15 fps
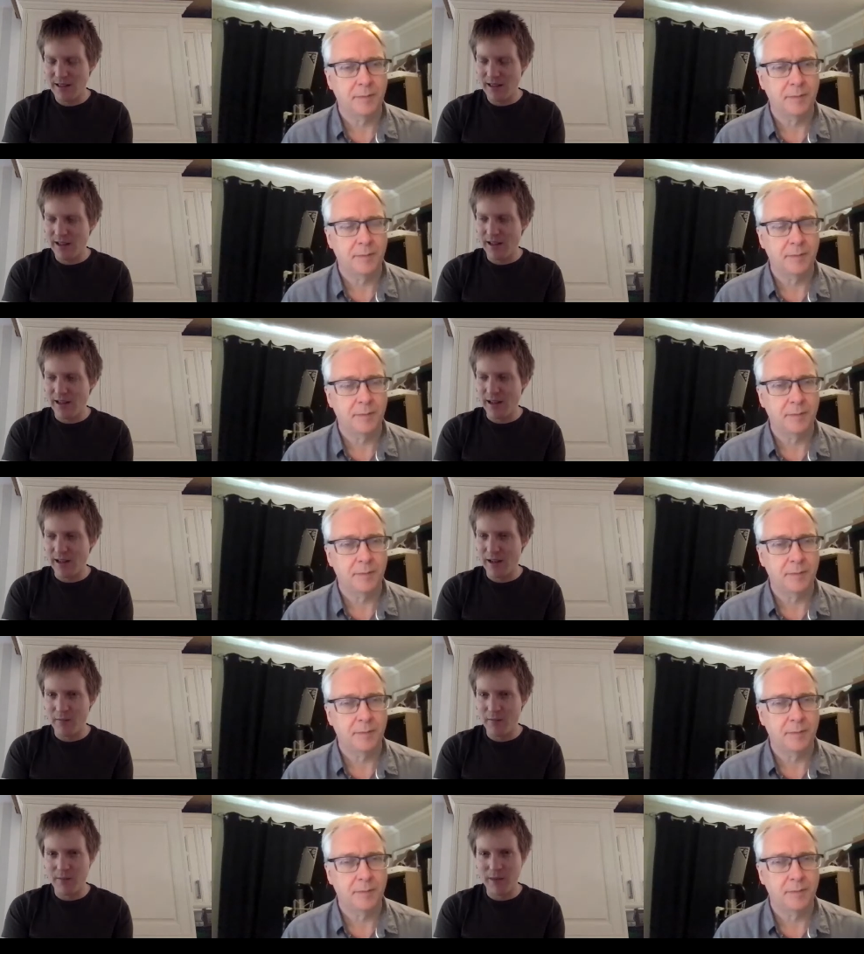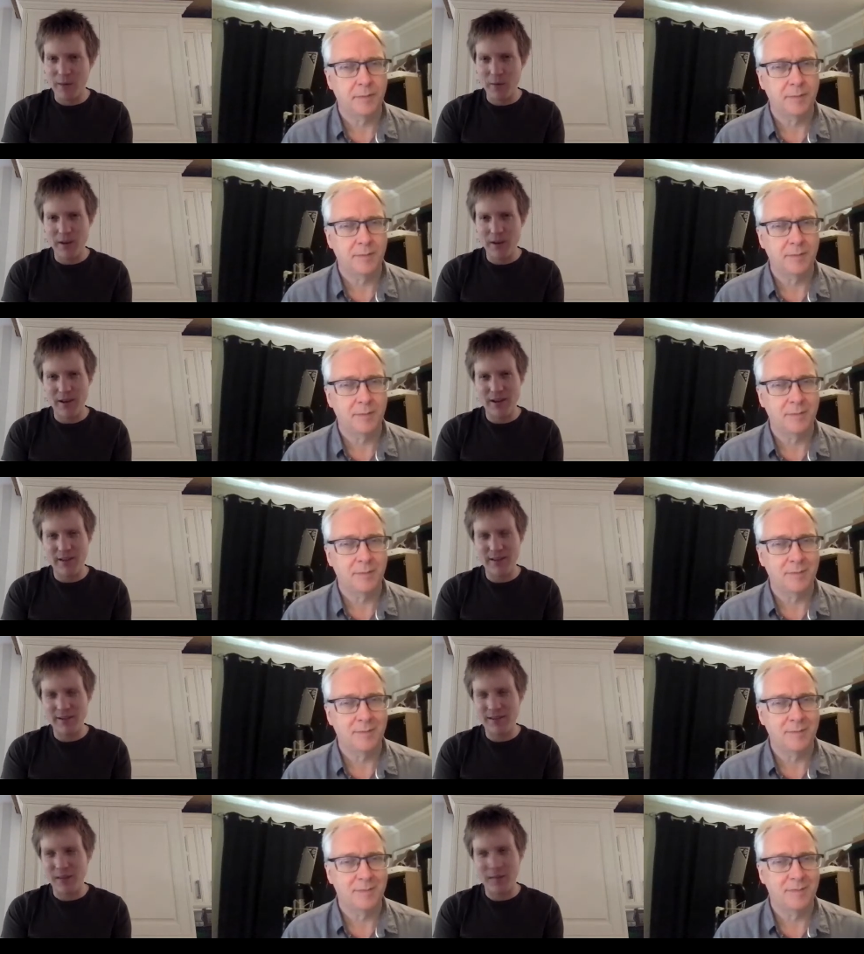Speaker 1: um, there were
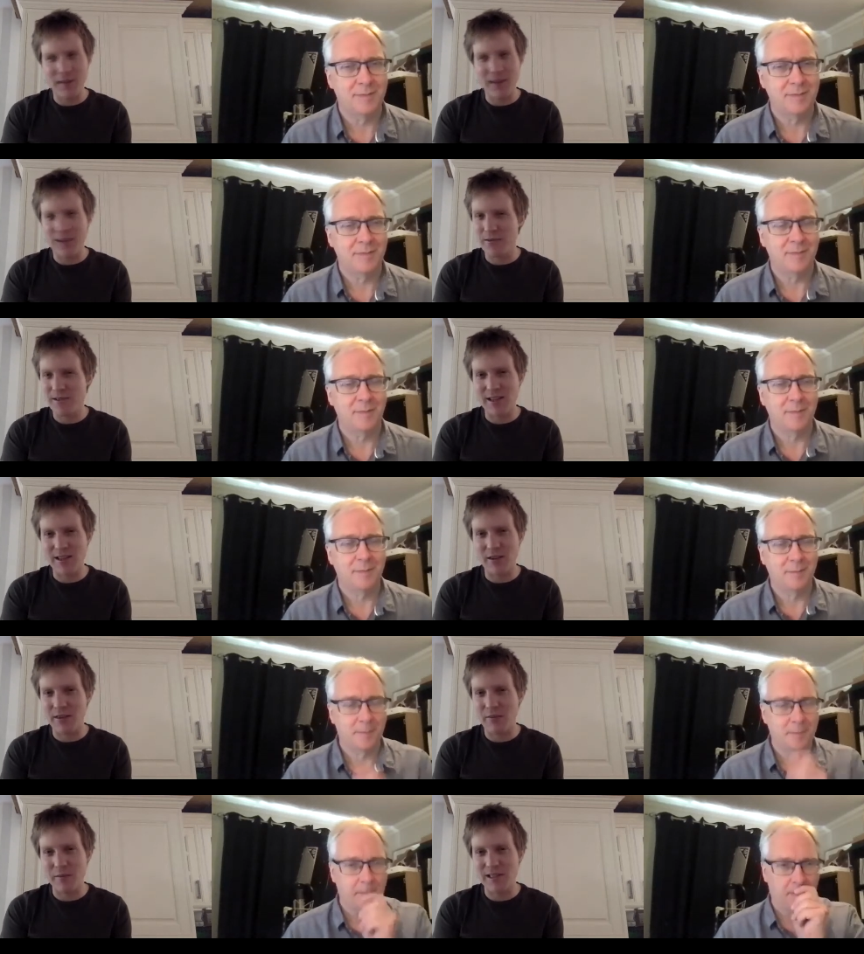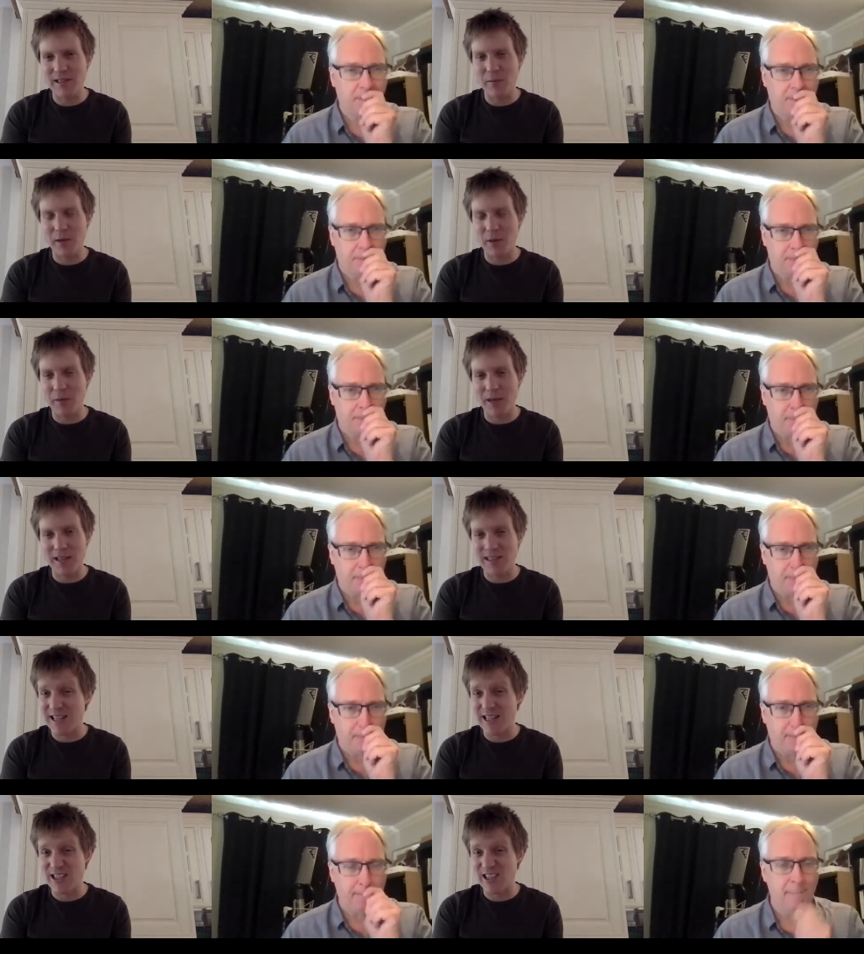i mean there were so there've been so many amazing
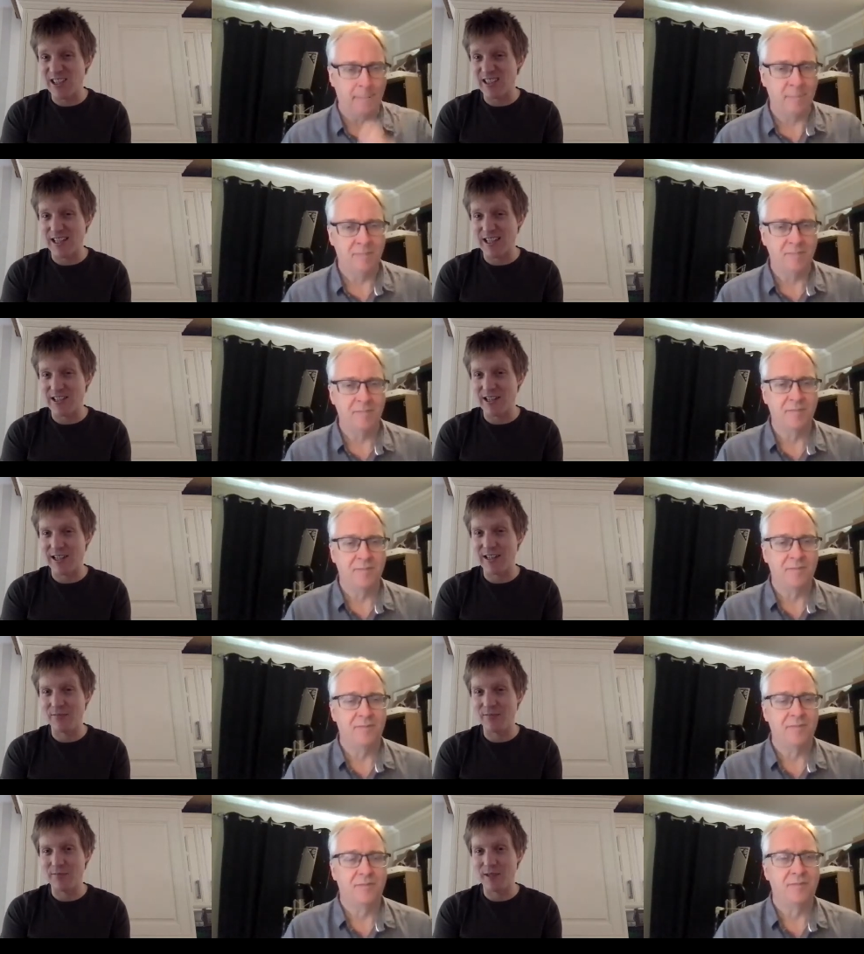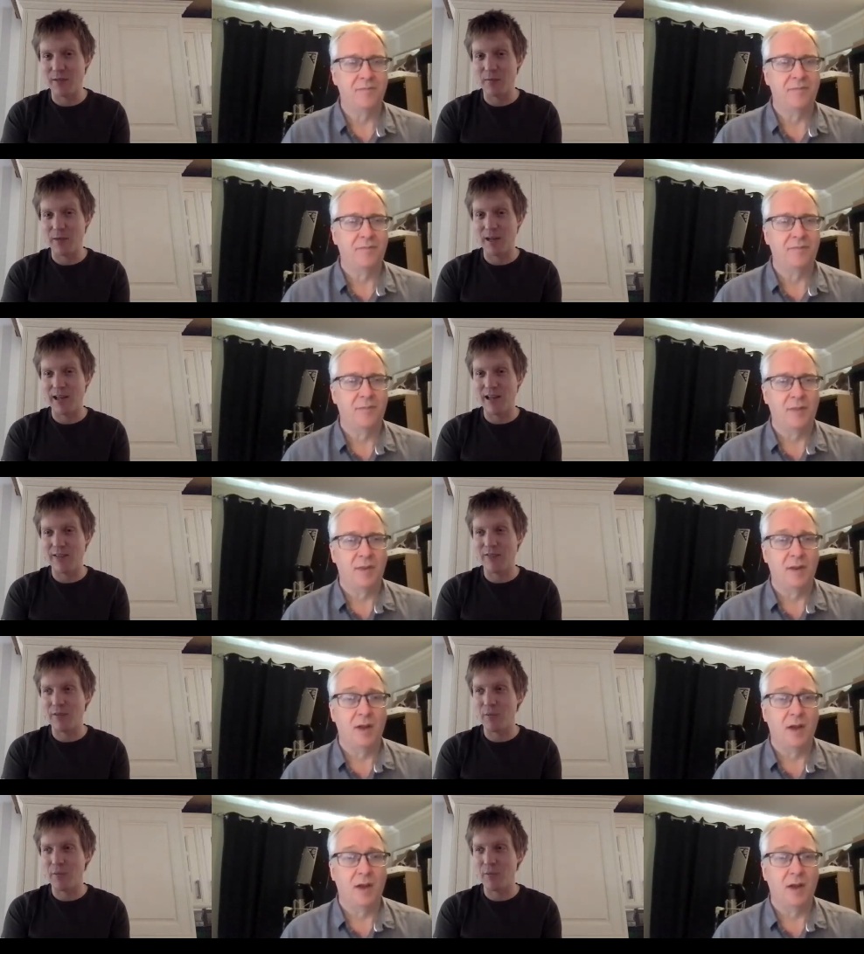teachers actually in my life in oh,